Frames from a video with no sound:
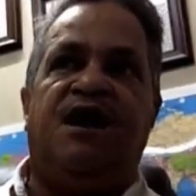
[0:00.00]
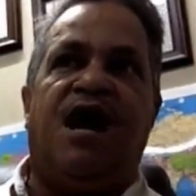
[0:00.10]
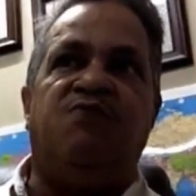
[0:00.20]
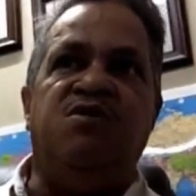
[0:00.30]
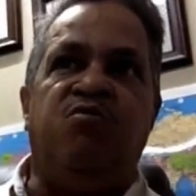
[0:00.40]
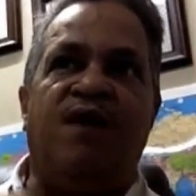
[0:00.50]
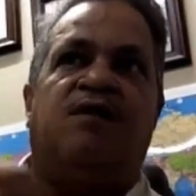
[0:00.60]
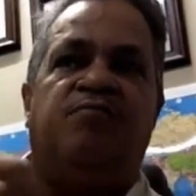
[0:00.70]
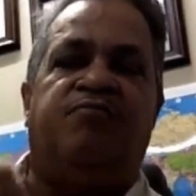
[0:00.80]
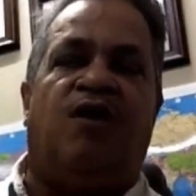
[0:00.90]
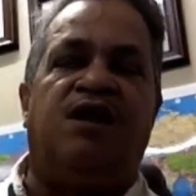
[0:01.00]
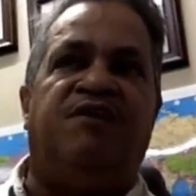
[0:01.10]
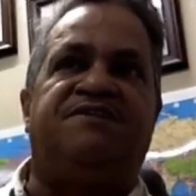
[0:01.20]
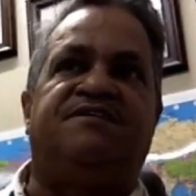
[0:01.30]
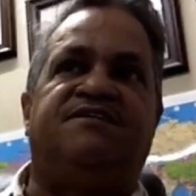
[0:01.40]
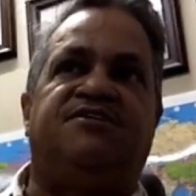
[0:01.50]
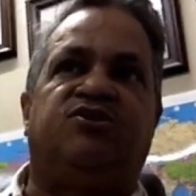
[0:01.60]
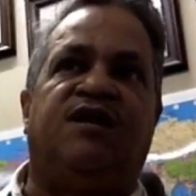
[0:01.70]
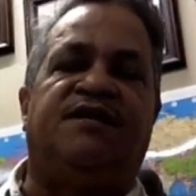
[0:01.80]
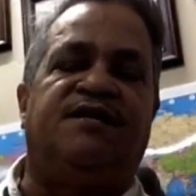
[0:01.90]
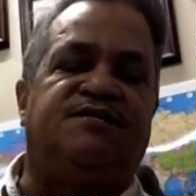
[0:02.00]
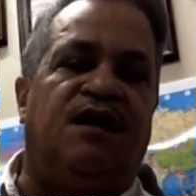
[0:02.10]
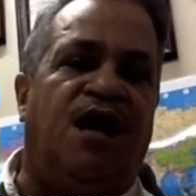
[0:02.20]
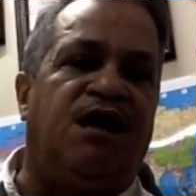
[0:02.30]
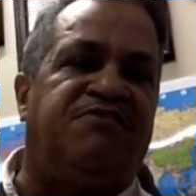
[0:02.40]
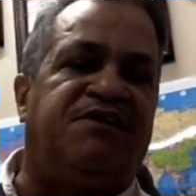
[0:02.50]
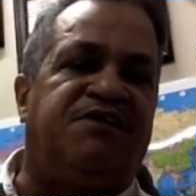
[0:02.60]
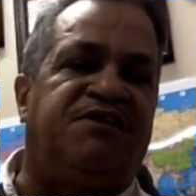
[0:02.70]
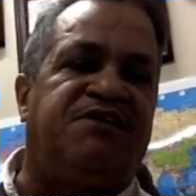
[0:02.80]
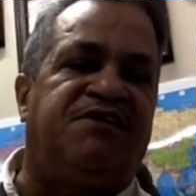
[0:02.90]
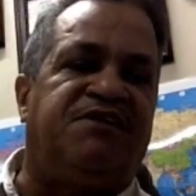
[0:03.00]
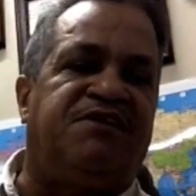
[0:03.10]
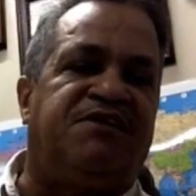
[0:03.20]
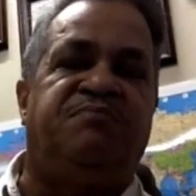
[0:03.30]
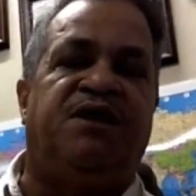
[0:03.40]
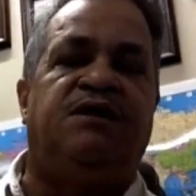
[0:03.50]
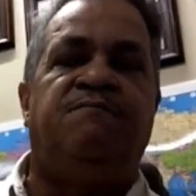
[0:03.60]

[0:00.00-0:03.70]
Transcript: and we welcome foreign investors, and so that there's a lot of Caribbean businessmen